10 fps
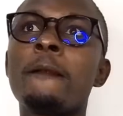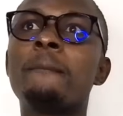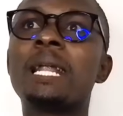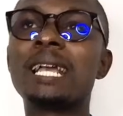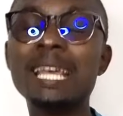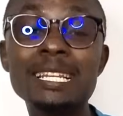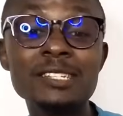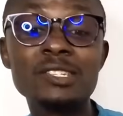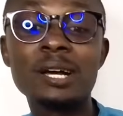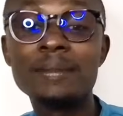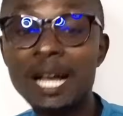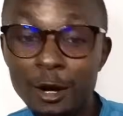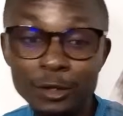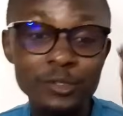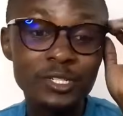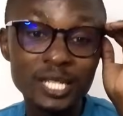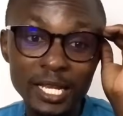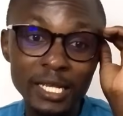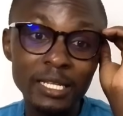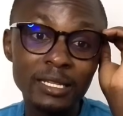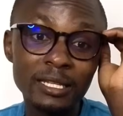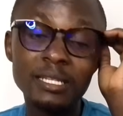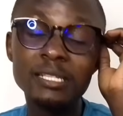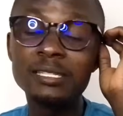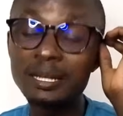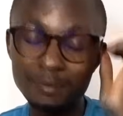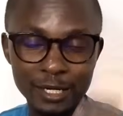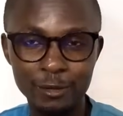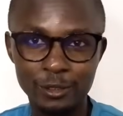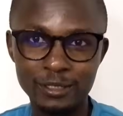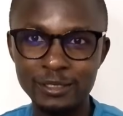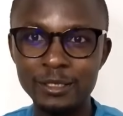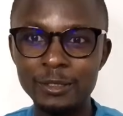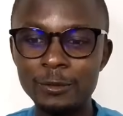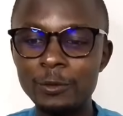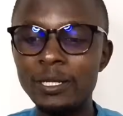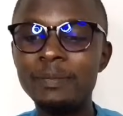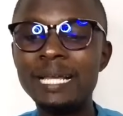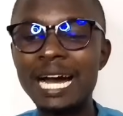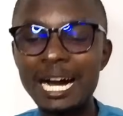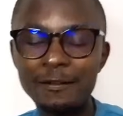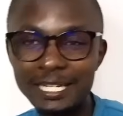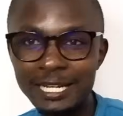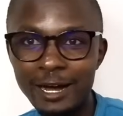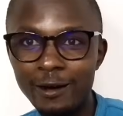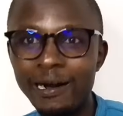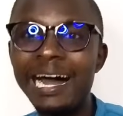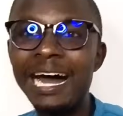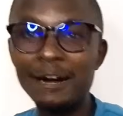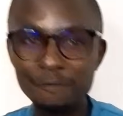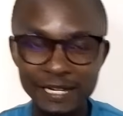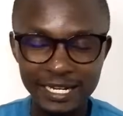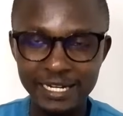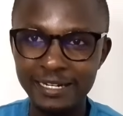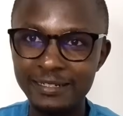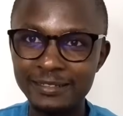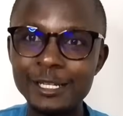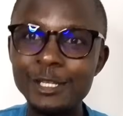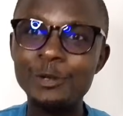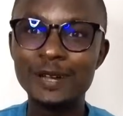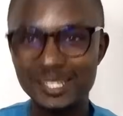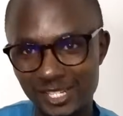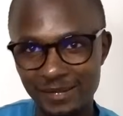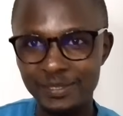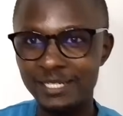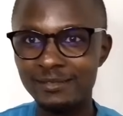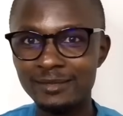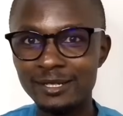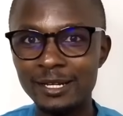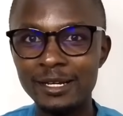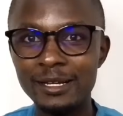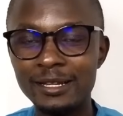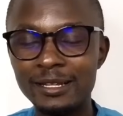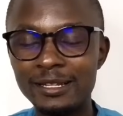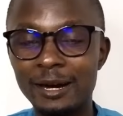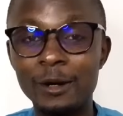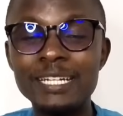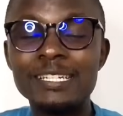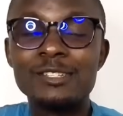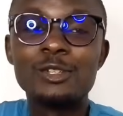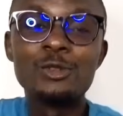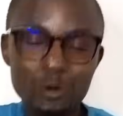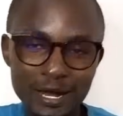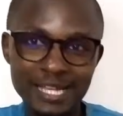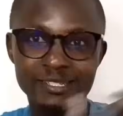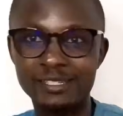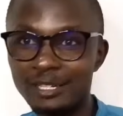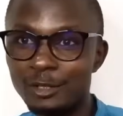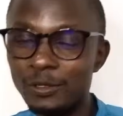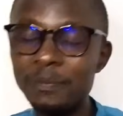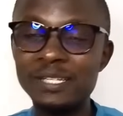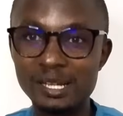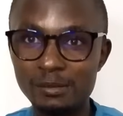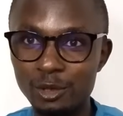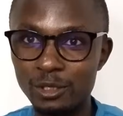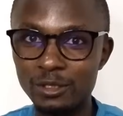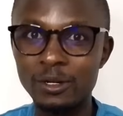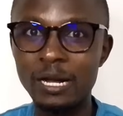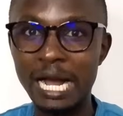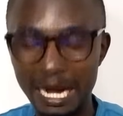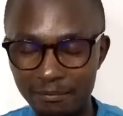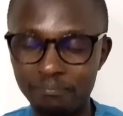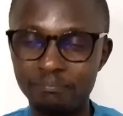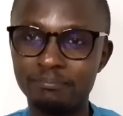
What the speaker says: But again, he's coming out to see that this time around, we will be having now Africa-US Summit. Now, it is US that will be summoned to come